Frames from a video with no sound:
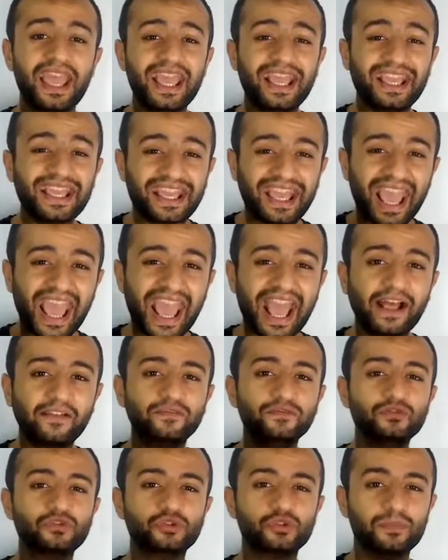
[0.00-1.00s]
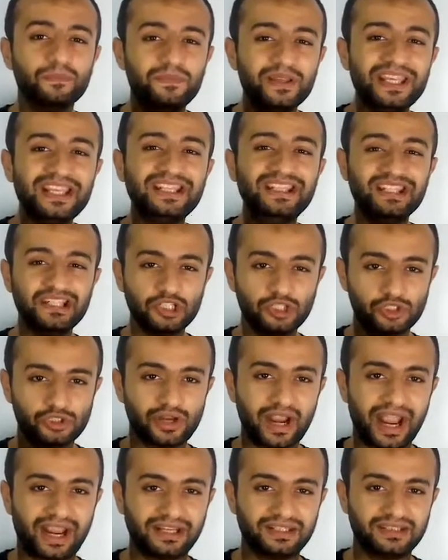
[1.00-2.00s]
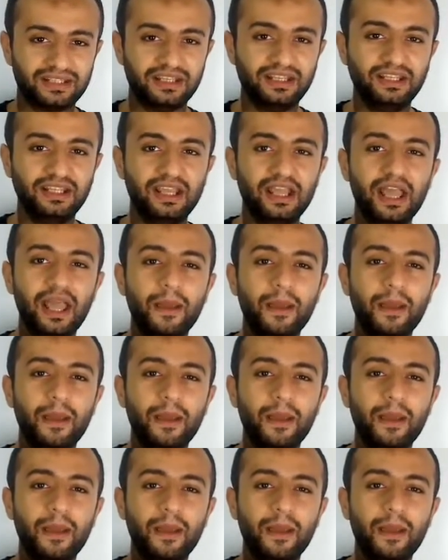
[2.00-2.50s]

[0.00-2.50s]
It can't be distracting